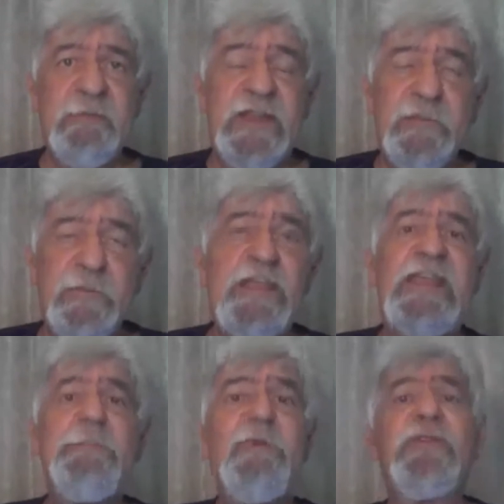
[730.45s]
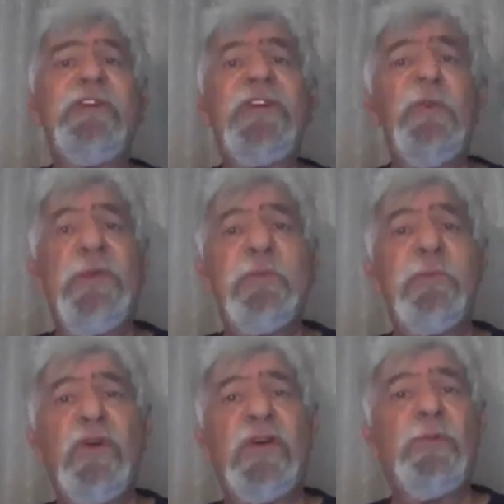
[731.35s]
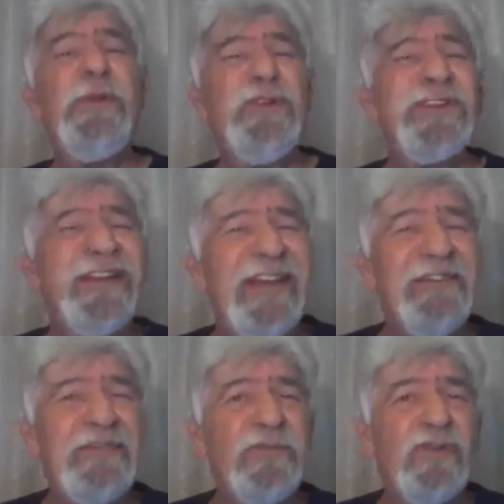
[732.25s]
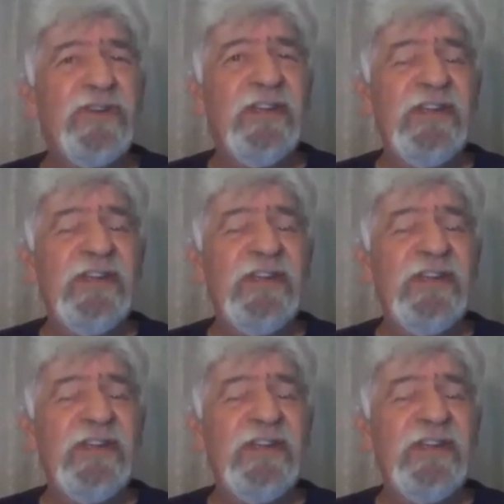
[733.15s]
If we keep on running away from God, we're not going to have the full on